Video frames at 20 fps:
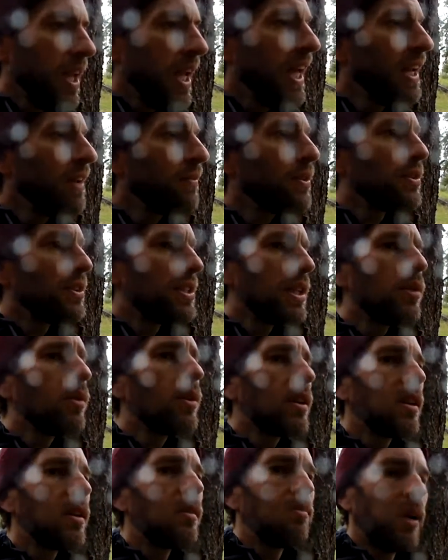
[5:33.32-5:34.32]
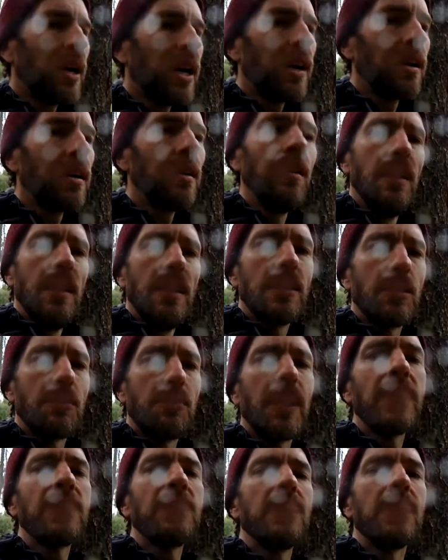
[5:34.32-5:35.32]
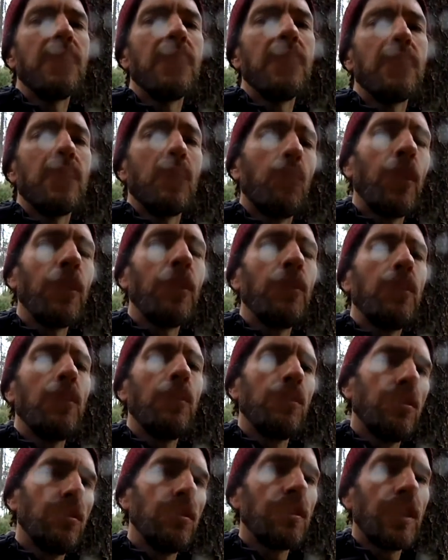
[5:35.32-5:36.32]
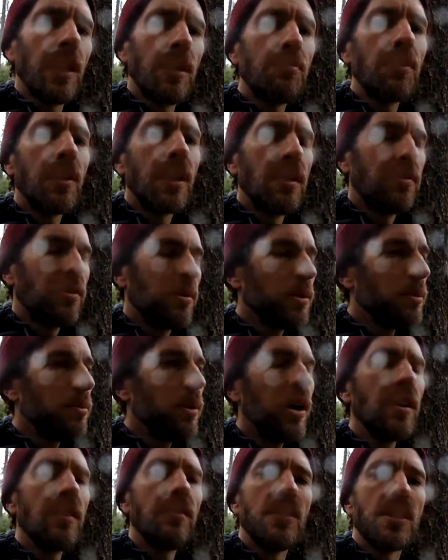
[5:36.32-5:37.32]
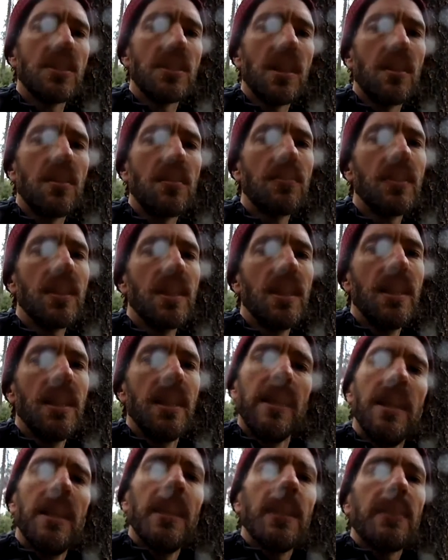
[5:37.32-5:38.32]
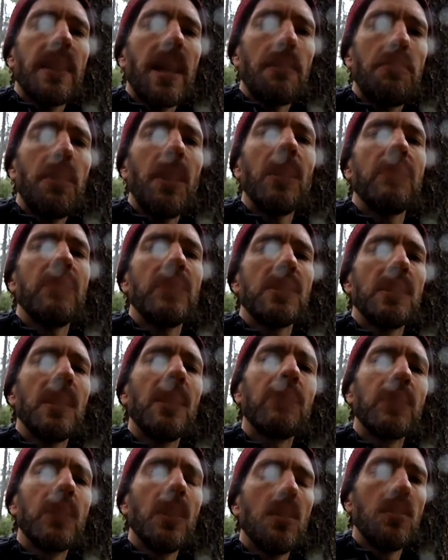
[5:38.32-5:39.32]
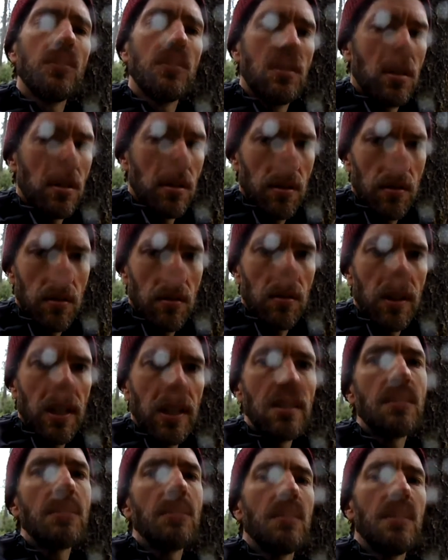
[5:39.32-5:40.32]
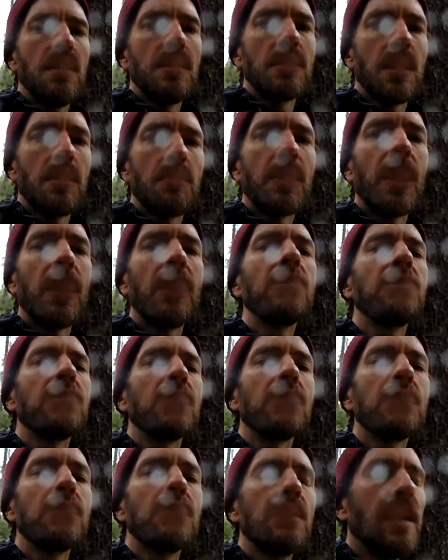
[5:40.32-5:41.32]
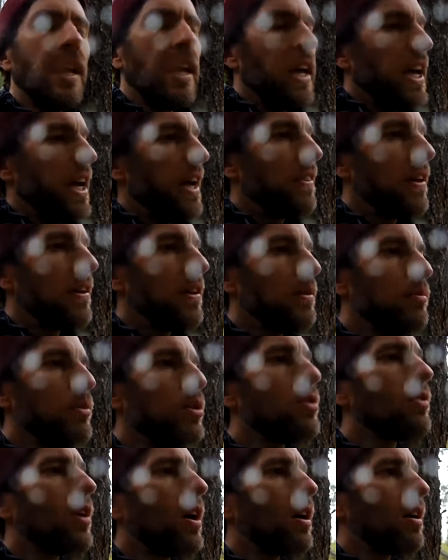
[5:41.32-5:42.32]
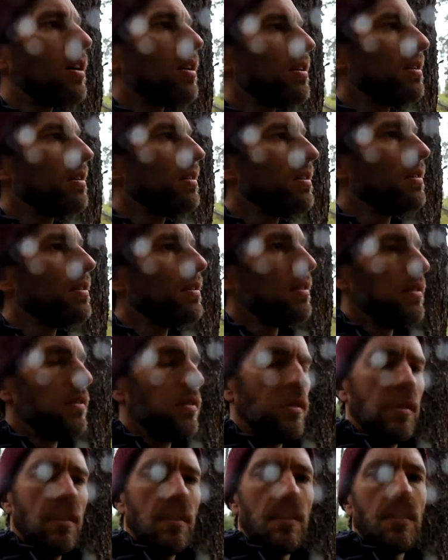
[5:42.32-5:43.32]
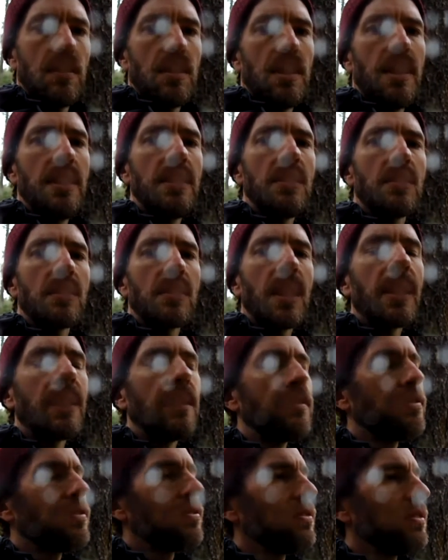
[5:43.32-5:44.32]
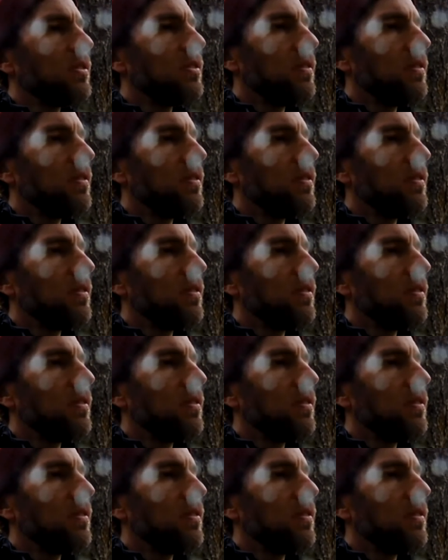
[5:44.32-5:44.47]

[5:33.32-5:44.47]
And if you deal with it by suppressing it, then what you do is you separate from a part of yourself. That part of yourself goes into the subconscious, and then you move on into your life